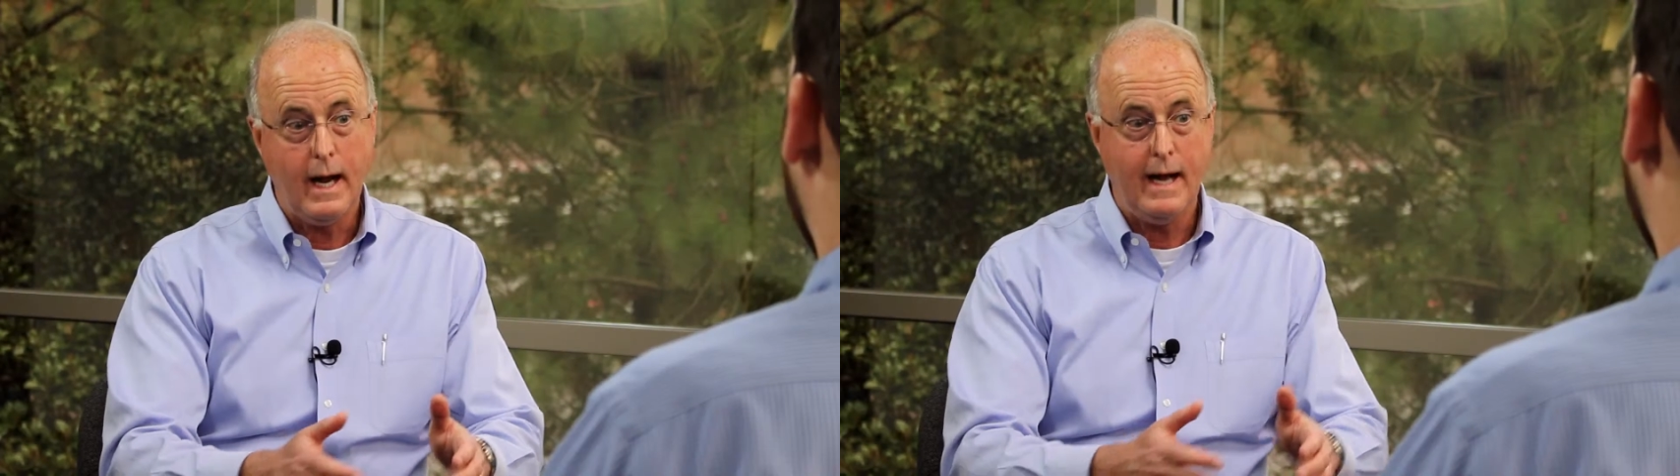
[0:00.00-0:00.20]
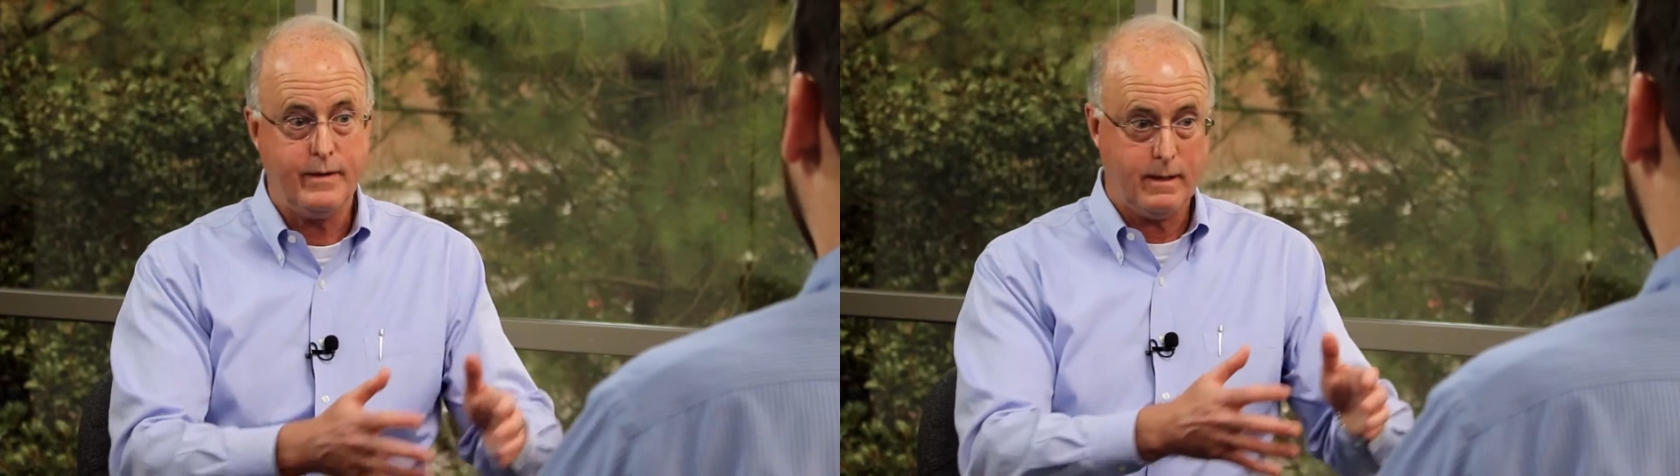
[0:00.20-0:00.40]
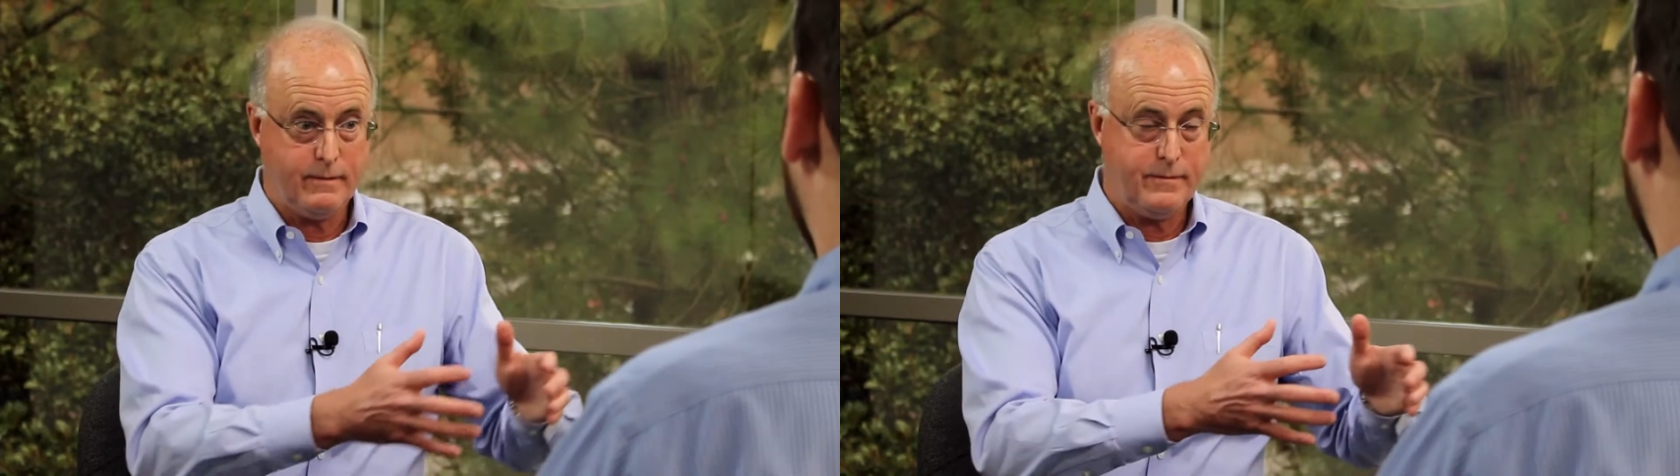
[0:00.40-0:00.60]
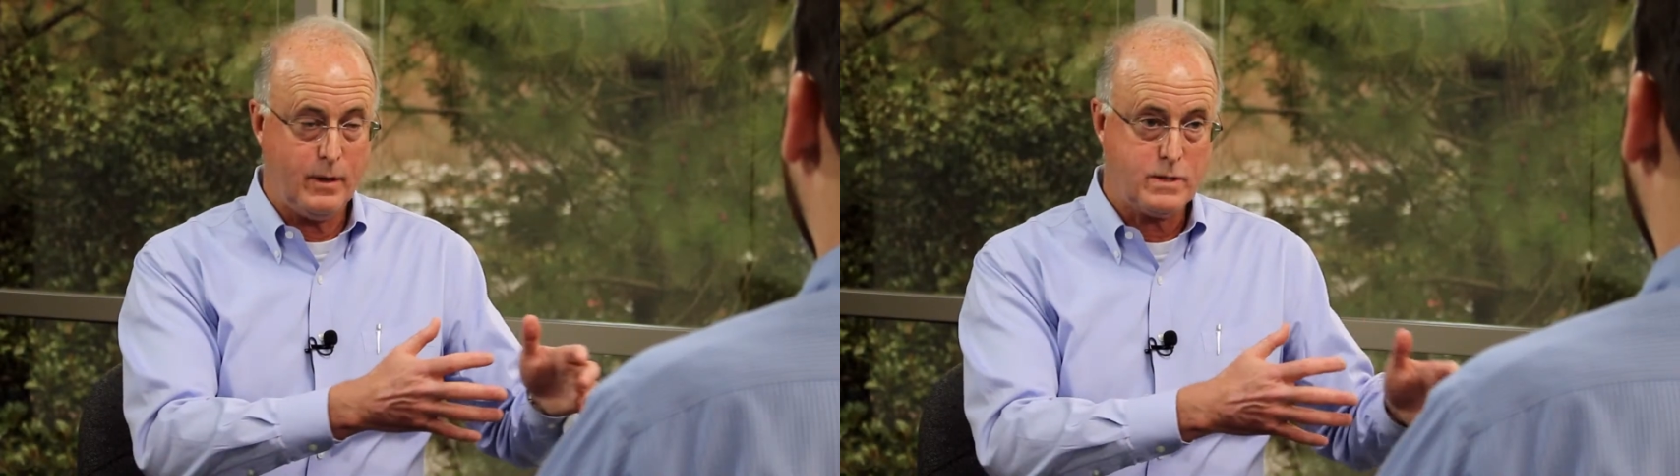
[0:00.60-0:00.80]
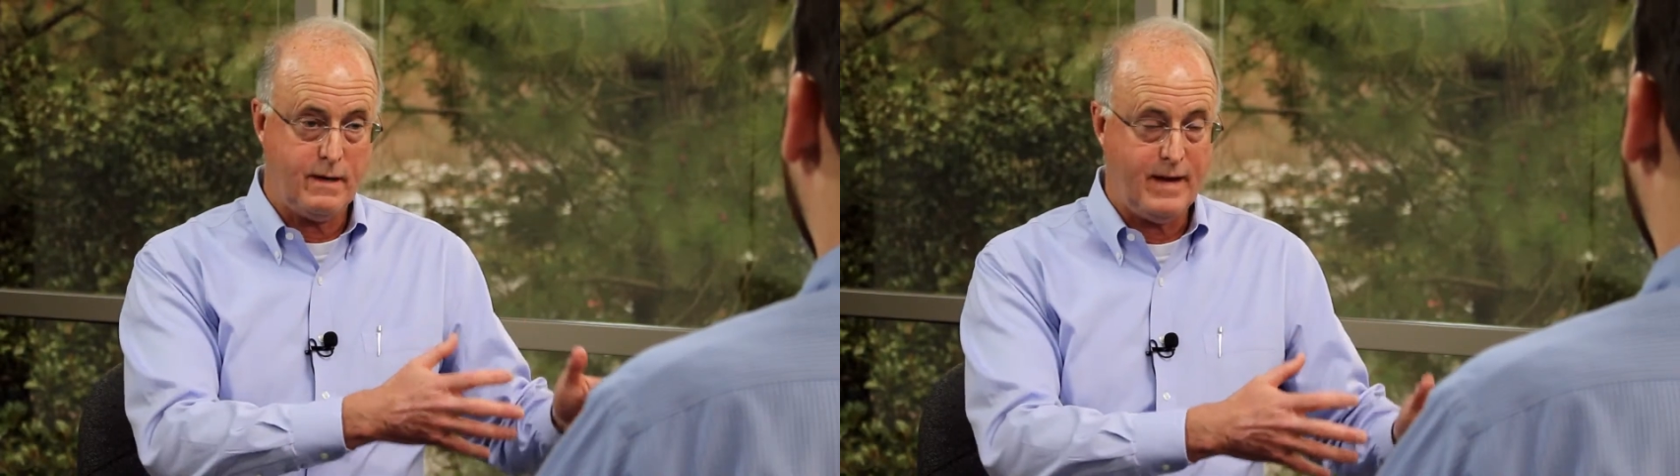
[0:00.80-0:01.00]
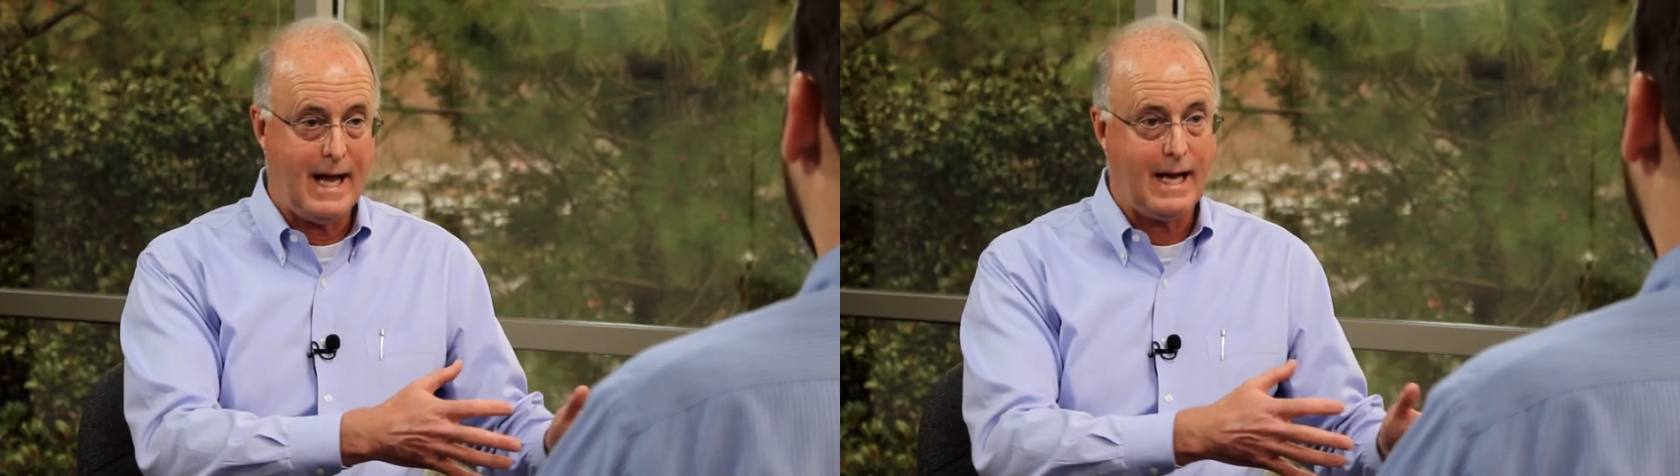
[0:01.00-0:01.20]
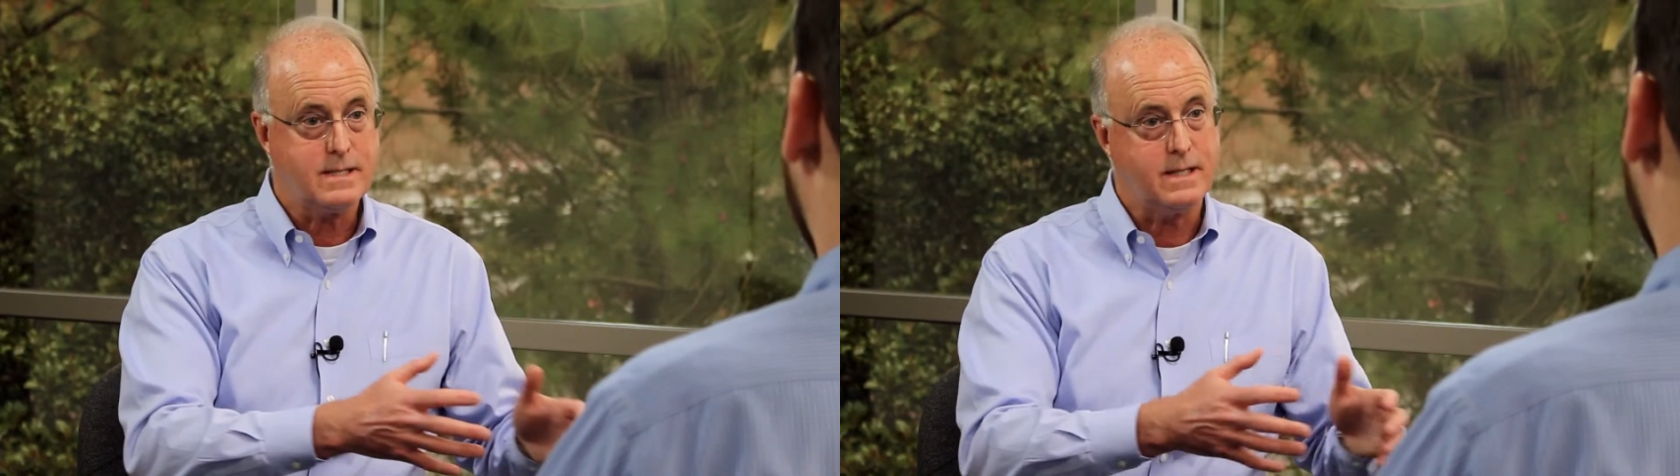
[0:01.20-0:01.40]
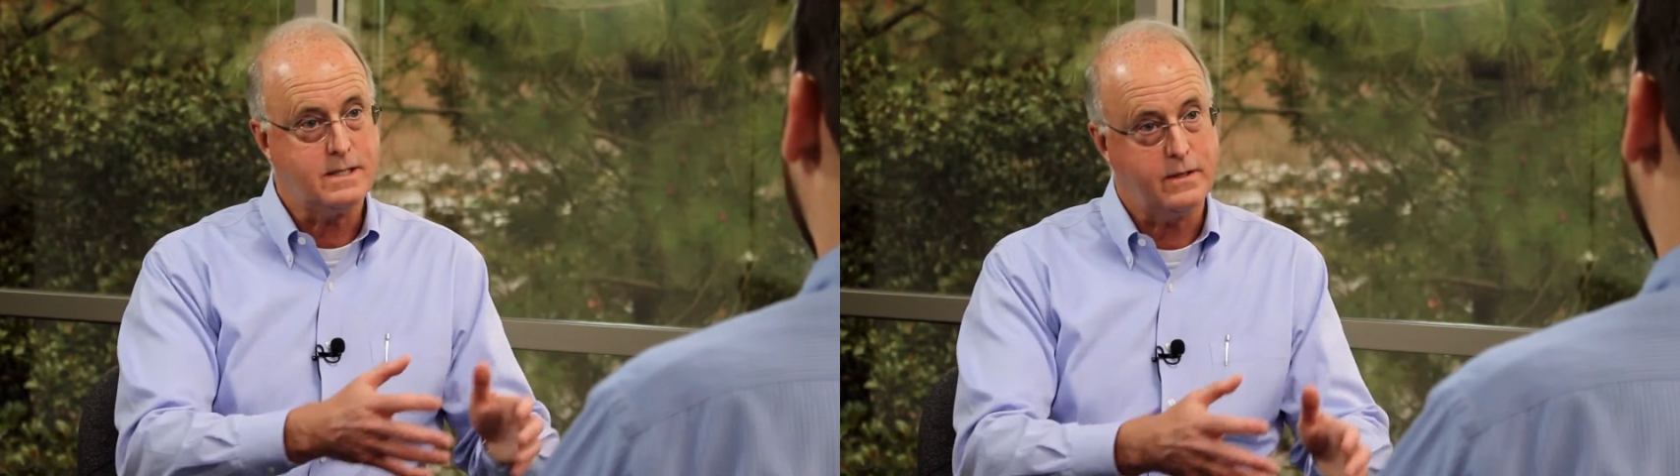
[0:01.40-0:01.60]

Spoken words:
having folks have access